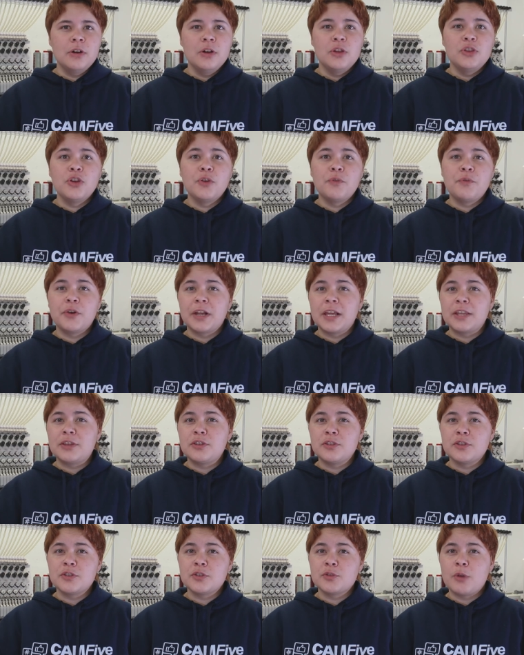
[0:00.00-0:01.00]
Don't forget
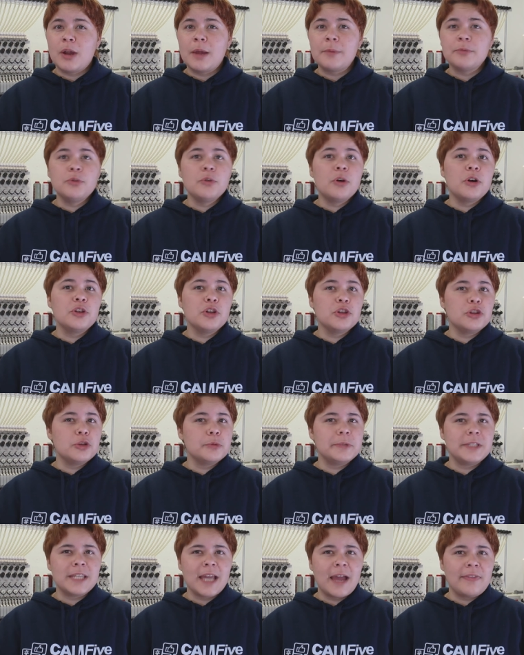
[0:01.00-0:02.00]
to subscribe to our
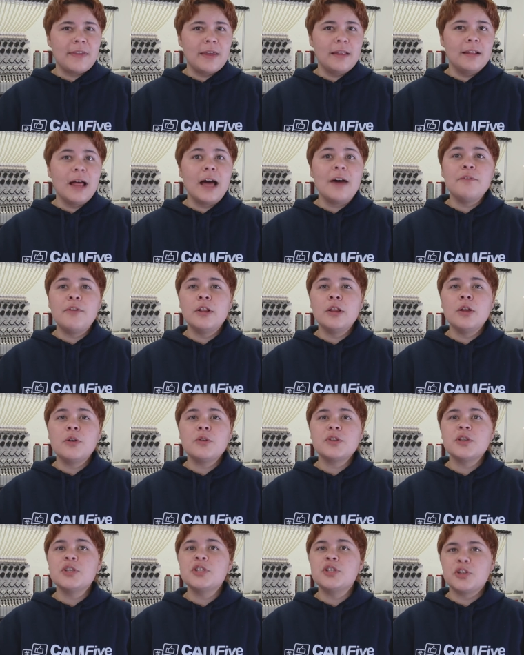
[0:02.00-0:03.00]
YouTube channel and follow
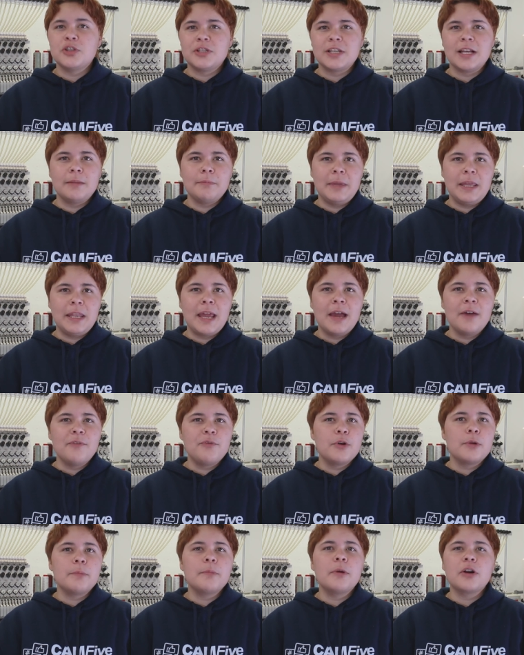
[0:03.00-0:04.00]
us on social media
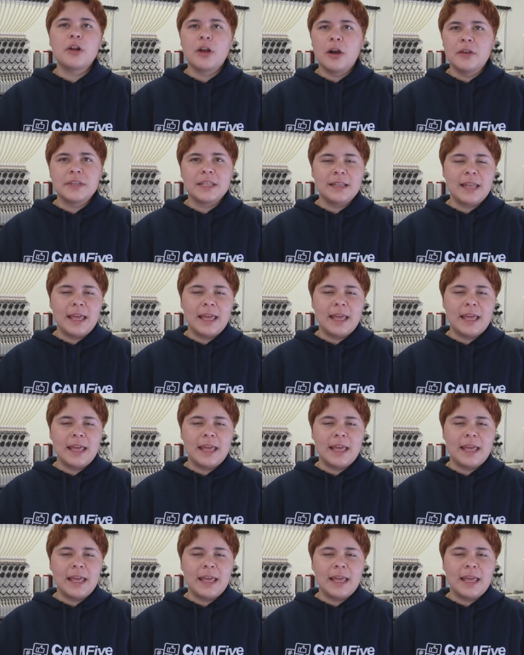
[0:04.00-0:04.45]
for more content